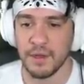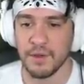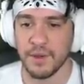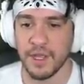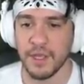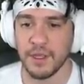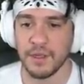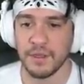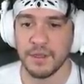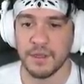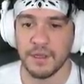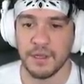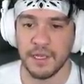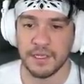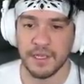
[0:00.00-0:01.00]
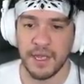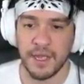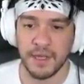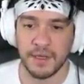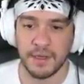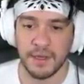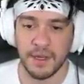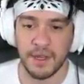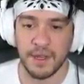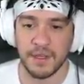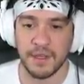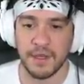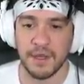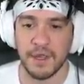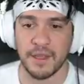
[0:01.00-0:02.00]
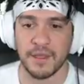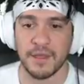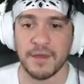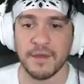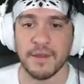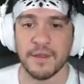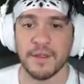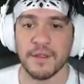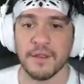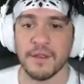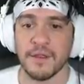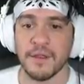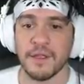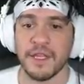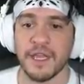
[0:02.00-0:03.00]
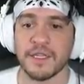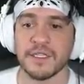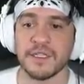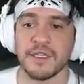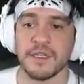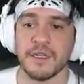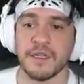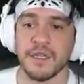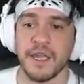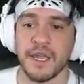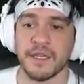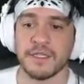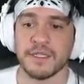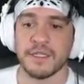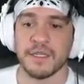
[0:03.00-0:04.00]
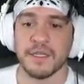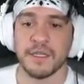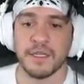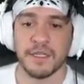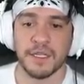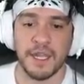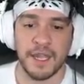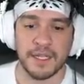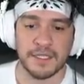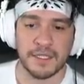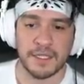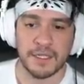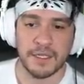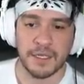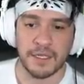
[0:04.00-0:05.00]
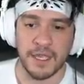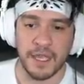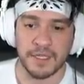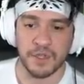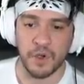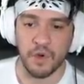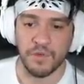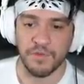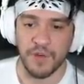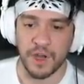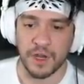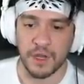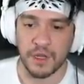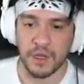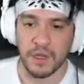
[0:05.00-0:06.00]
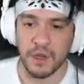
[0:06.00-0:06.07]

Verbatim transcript: Okay. Like that. And then and then Yes. Yes. Yes. Yes. Oh fuck.